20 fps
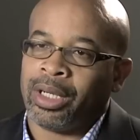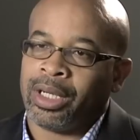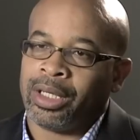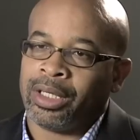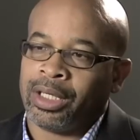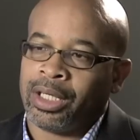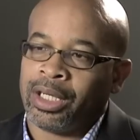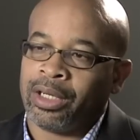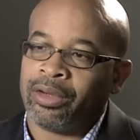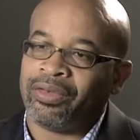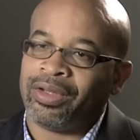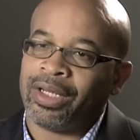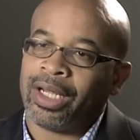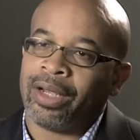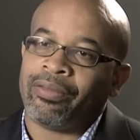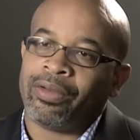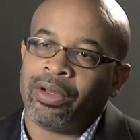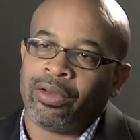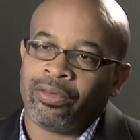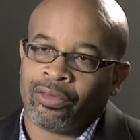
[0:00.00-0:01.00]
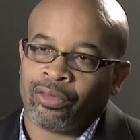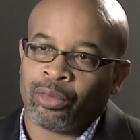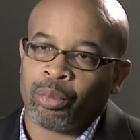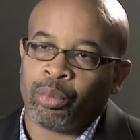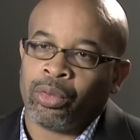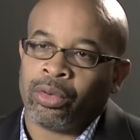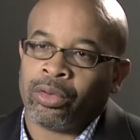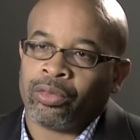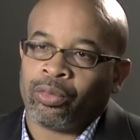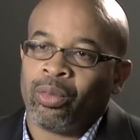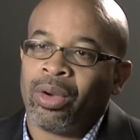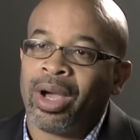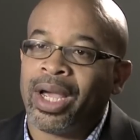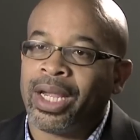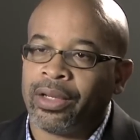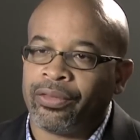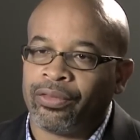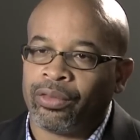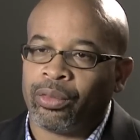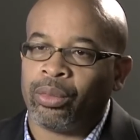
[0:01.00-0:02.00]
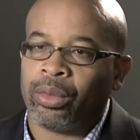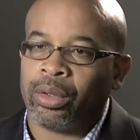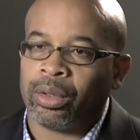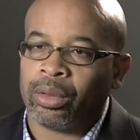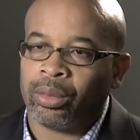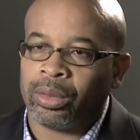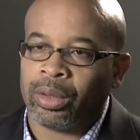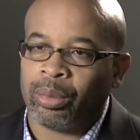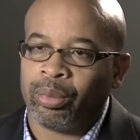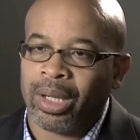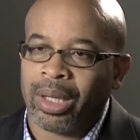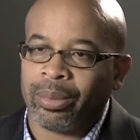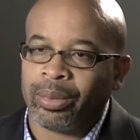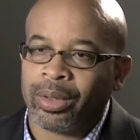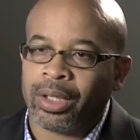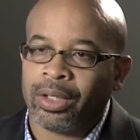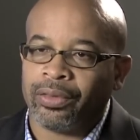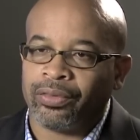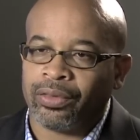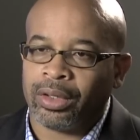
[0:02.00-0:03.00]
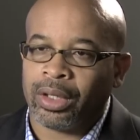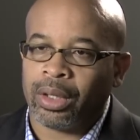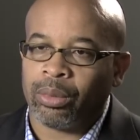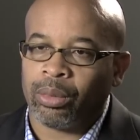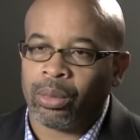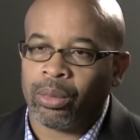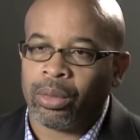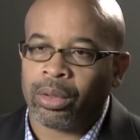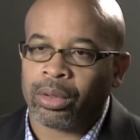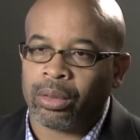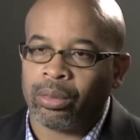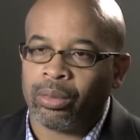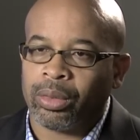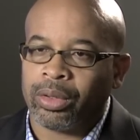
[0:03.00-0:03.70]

and here's the evidence that supports why it should work with the population that we're working